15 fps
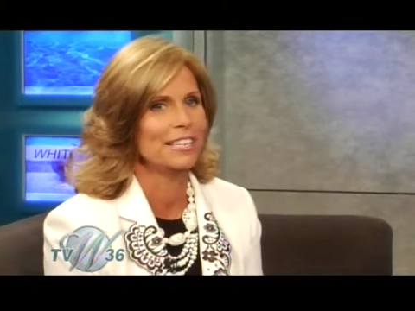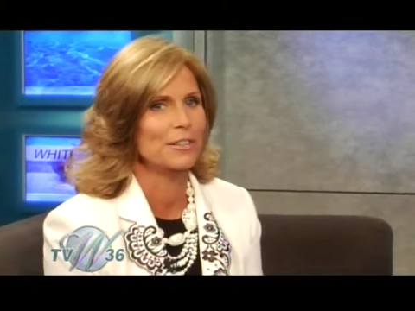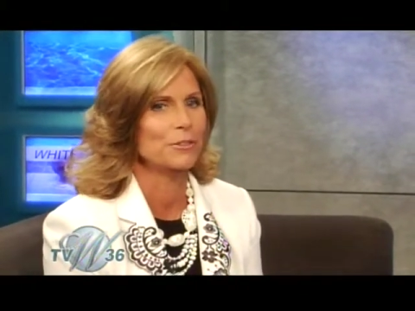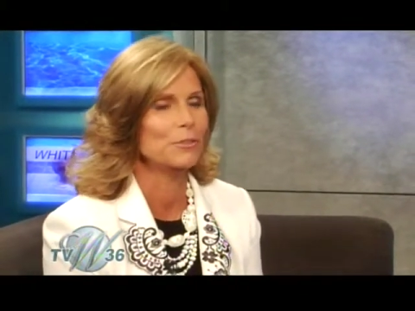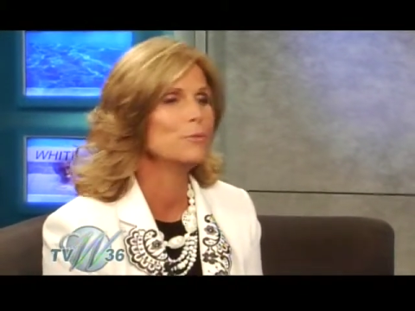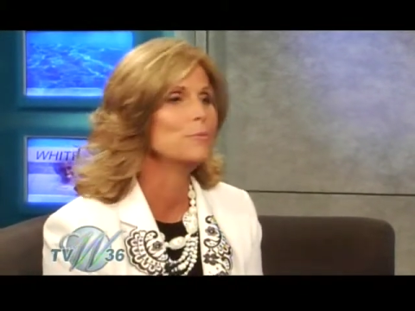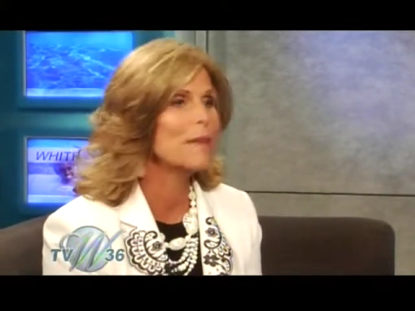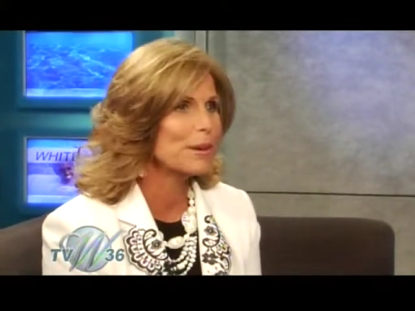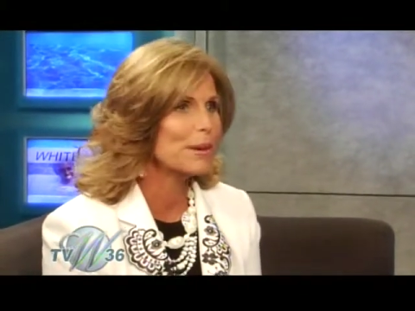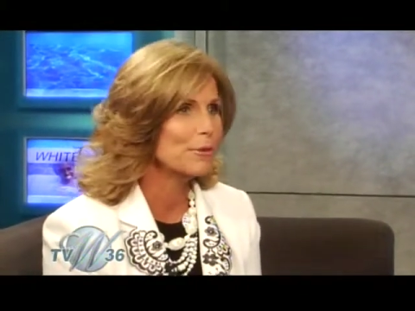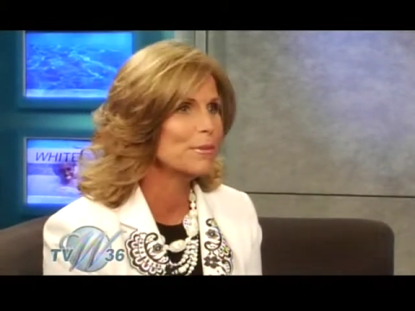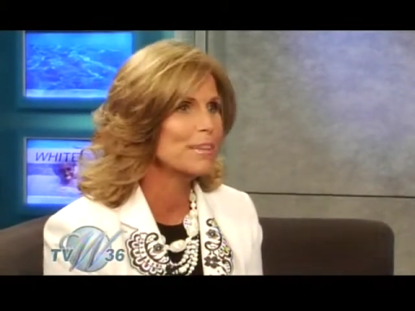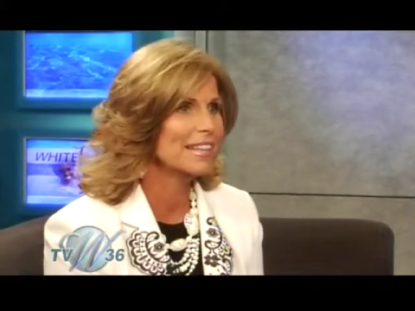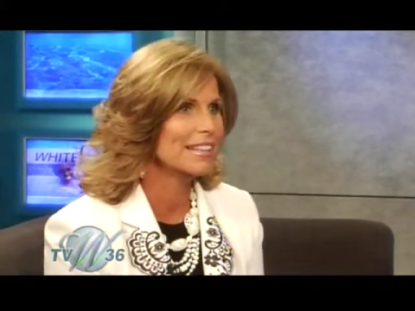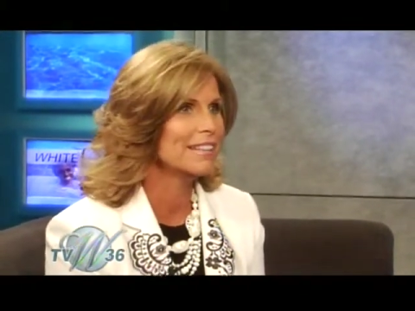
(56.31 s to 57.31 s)
do
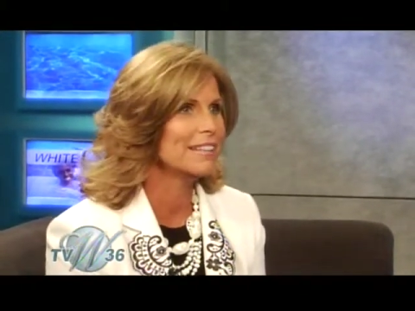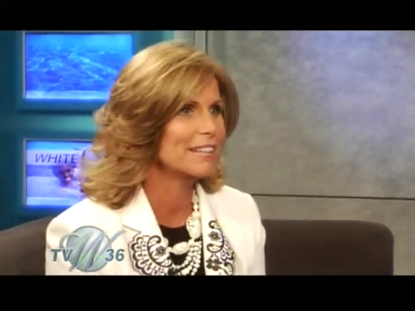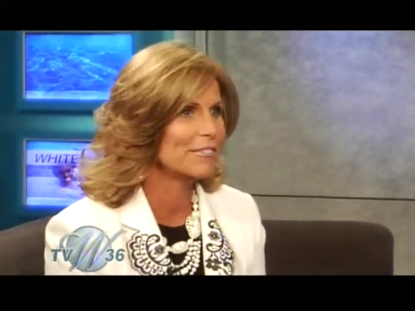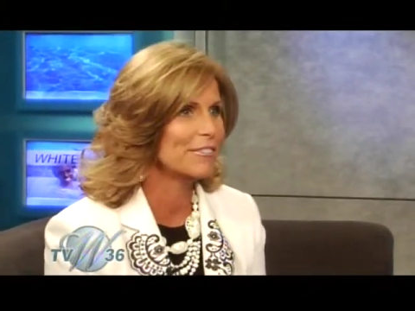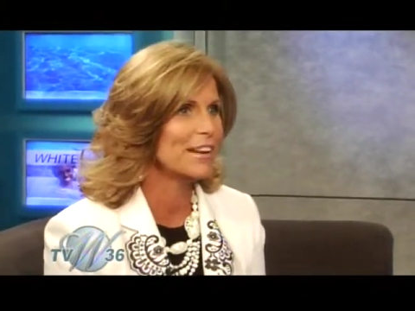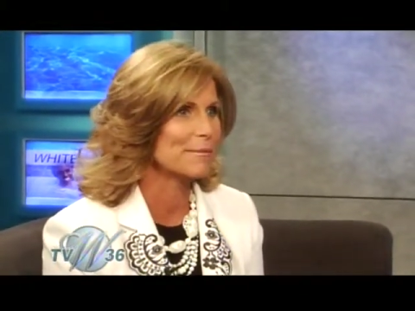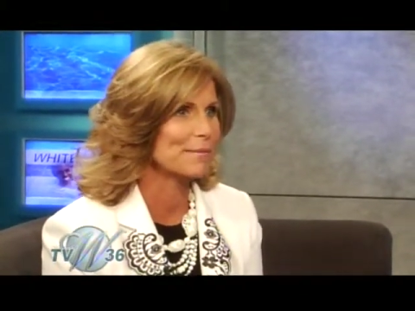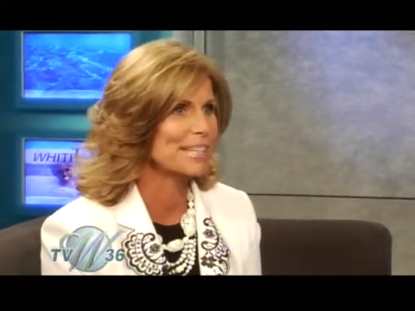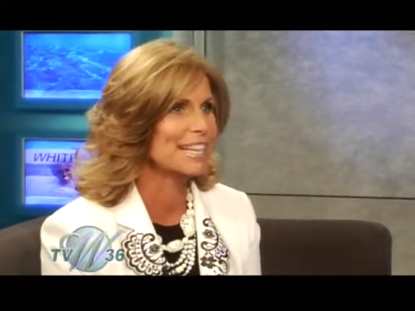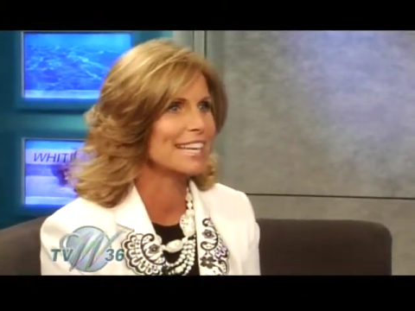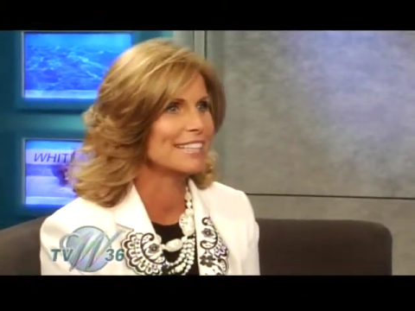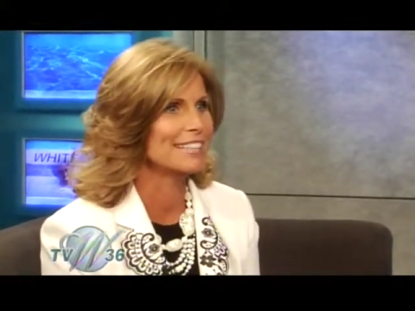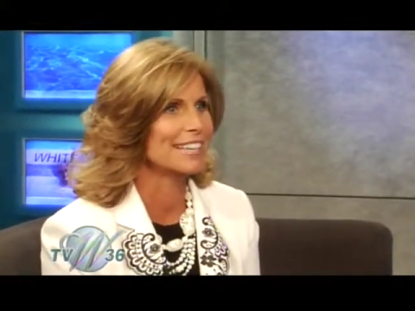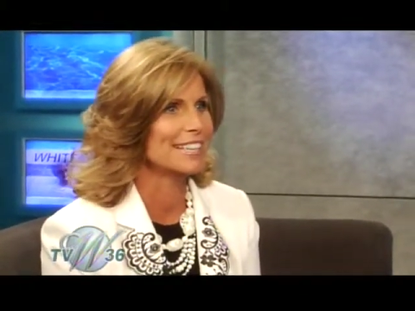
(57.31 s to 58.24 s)
better than the family had